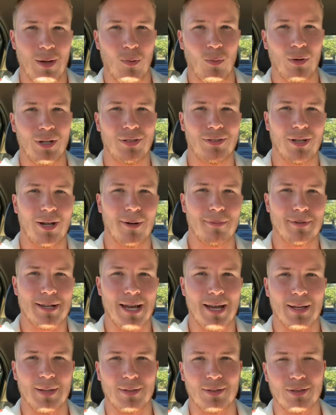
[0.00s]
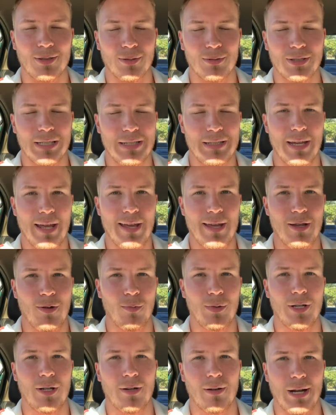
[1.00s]
What is up, guys? So today
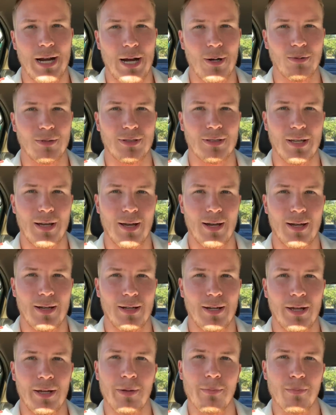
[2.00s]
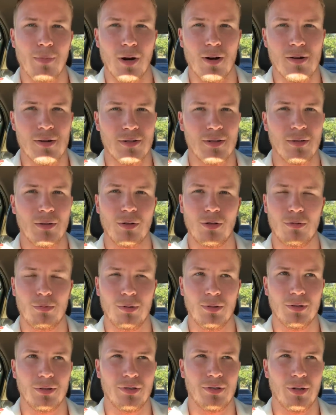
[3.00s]
we are outside a Barnes &
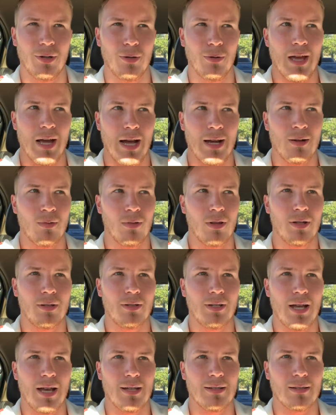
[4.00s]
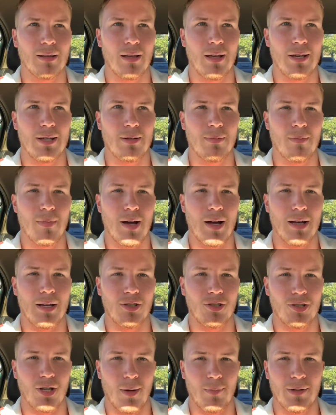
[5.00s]
Noble. So I know a lot of you guys like my
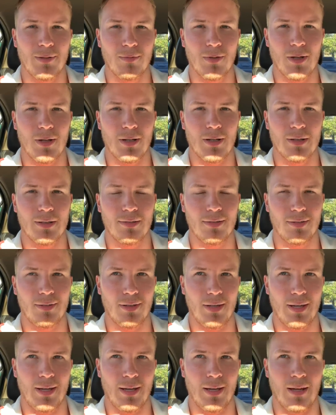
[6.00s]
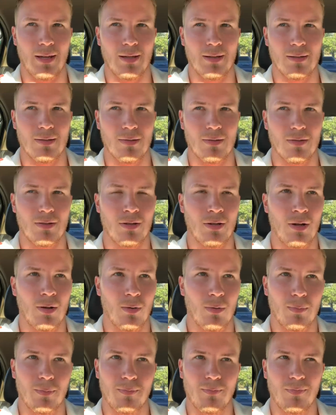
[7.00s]
shopping vlogs, and you
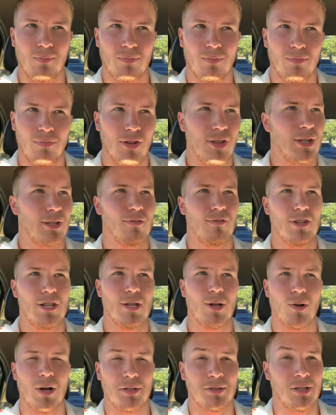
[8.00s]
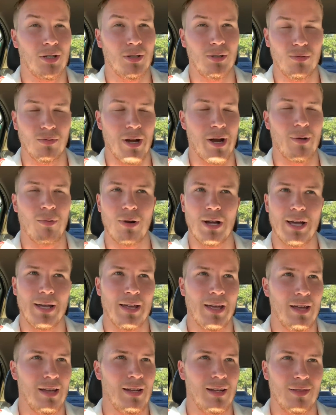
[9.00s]
know, for this video, I'll tell you right
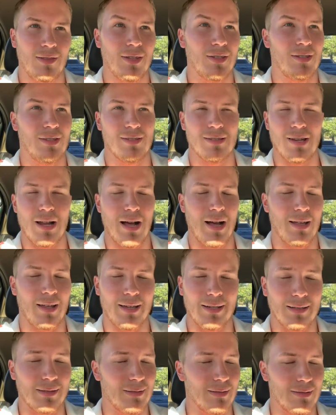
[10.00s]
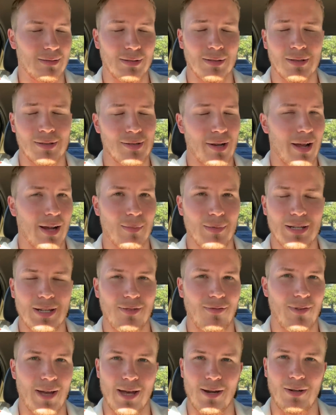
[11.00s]
away, this is not like, there's not gonna be any
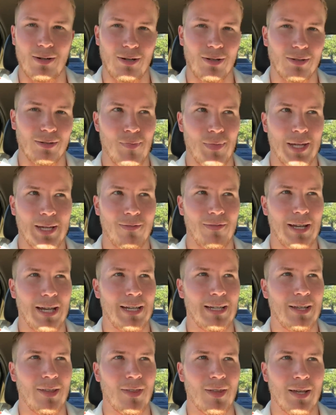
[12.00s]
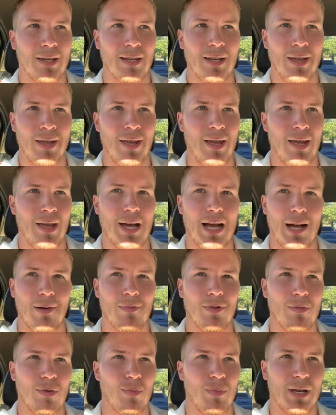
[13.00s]
fat hauls. If anything, I'm
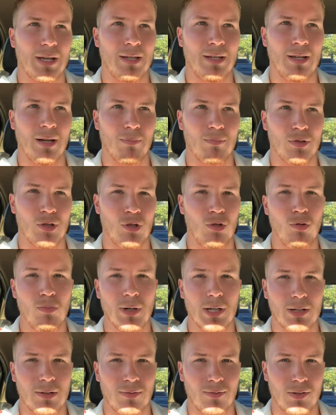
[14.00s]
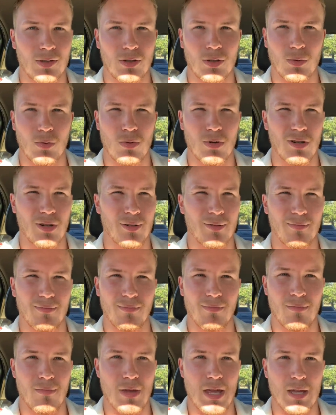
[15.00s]
gonna be picking up 2 books for sure,
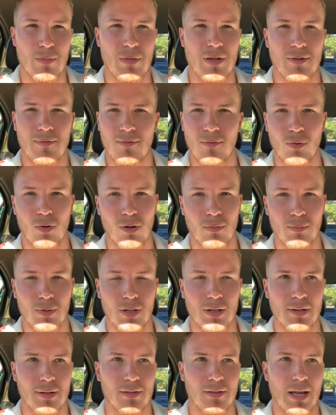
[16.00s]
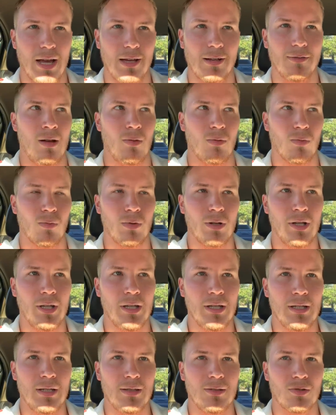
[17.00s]
maybe 4 books. I'm
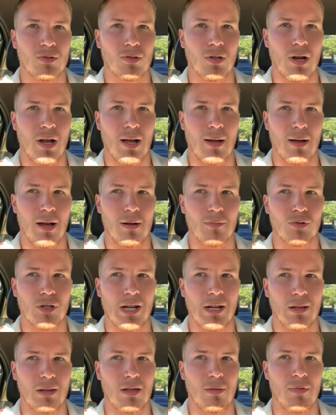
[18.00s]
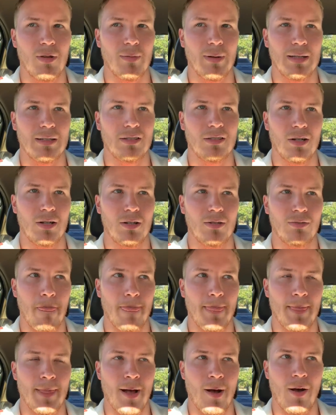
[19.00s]
trying to limit
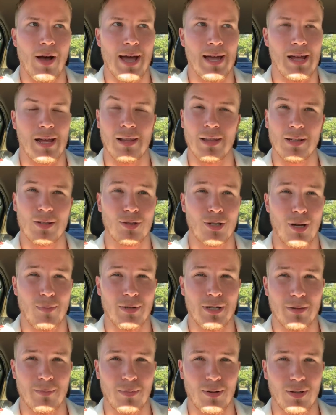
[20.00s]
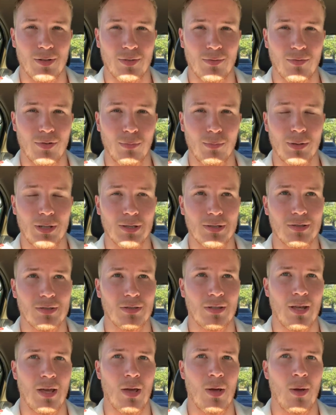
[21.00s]
myself. Now, I like shopping in person for
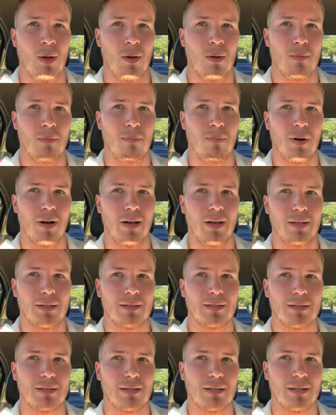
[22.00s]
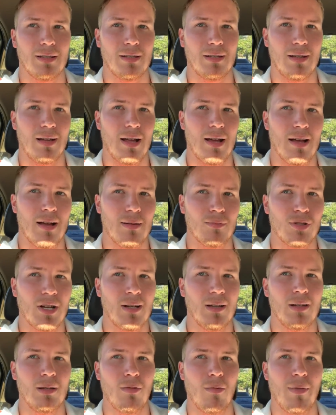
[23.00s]
books, but I'm trying
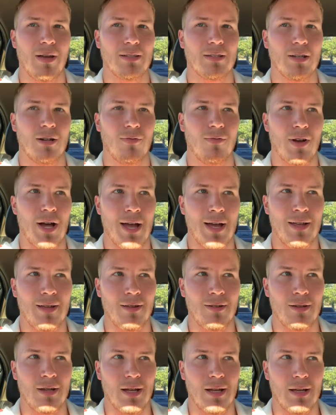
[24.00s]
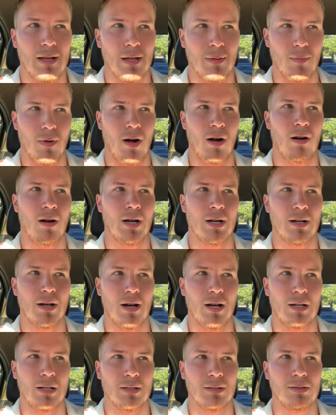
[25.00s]
to limit myself. I am on a
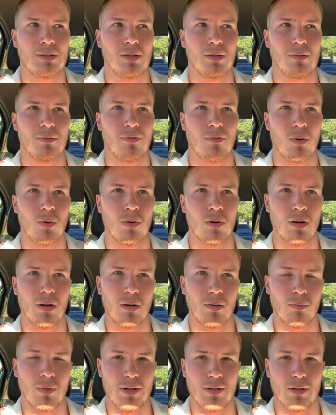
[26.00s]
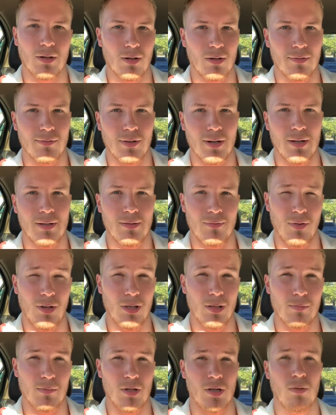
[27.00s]
hunt for Rent-A-Girlfriend
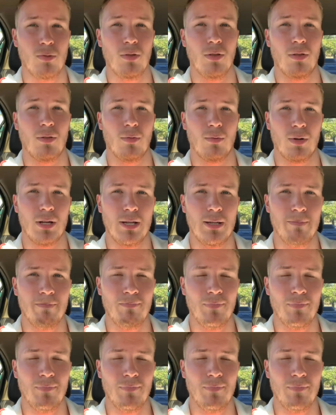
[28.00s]
Volume 2 and 3.